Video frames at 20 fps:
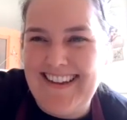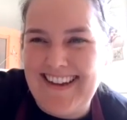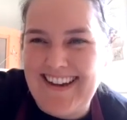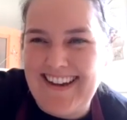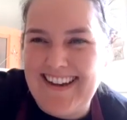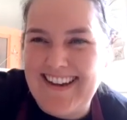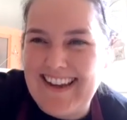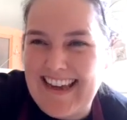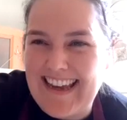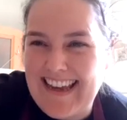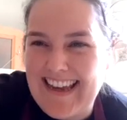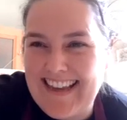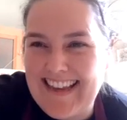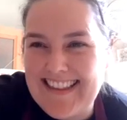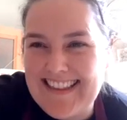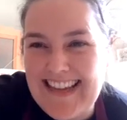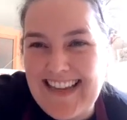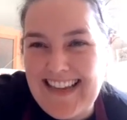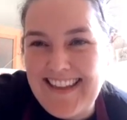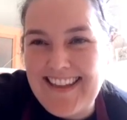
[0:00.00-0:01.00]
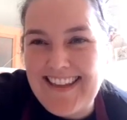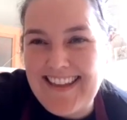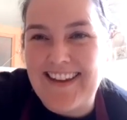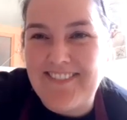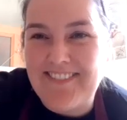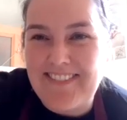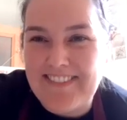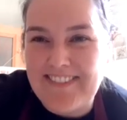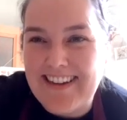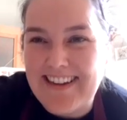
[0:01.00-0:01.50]
Okay, thank you
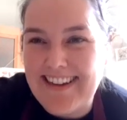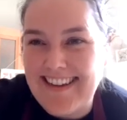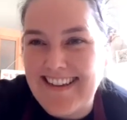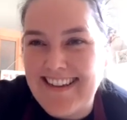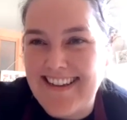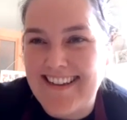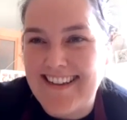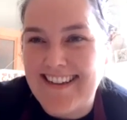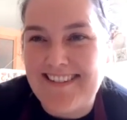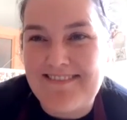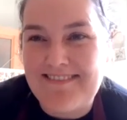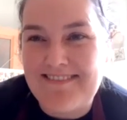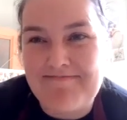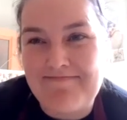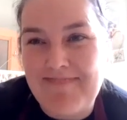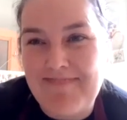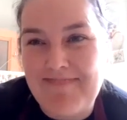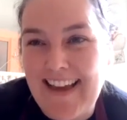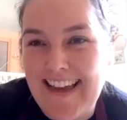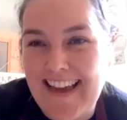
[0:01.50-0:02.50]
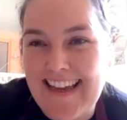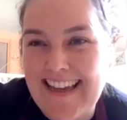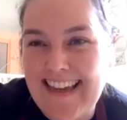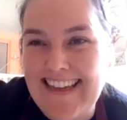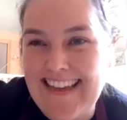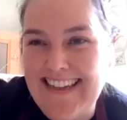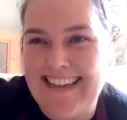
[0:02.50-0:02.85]
everyone. Bye.